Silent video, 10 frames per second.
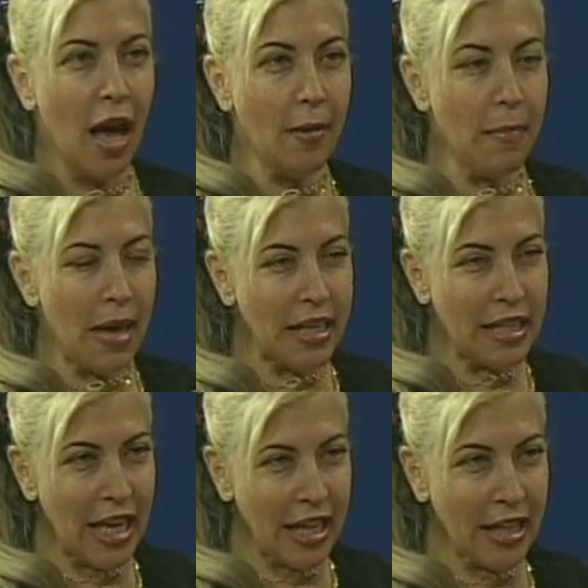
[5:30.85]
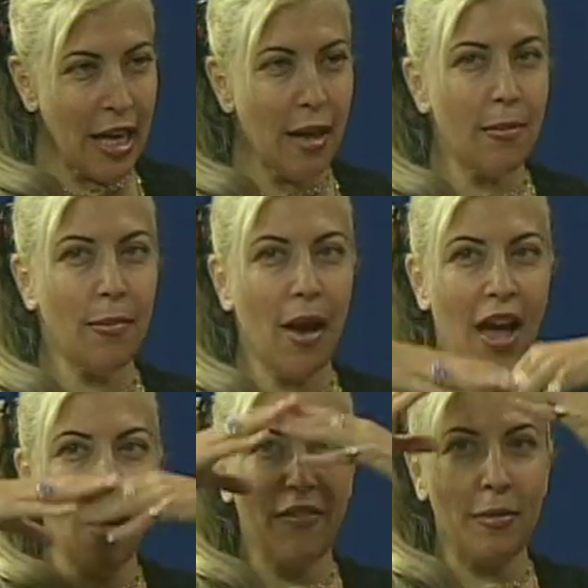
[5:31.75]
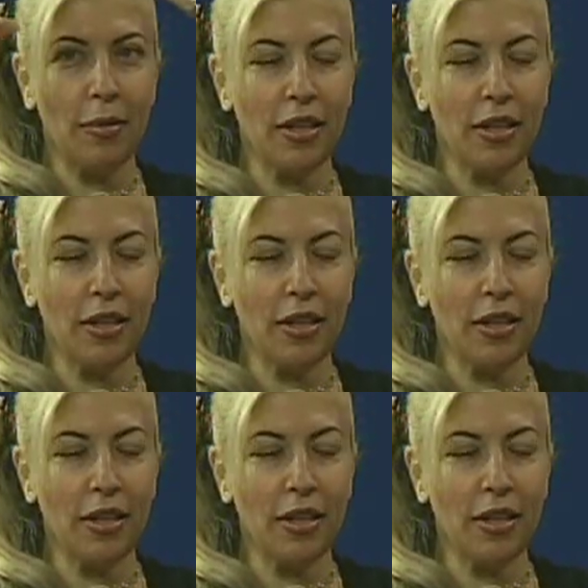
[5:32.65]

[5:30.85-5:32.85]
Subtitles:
I meditate them. I have them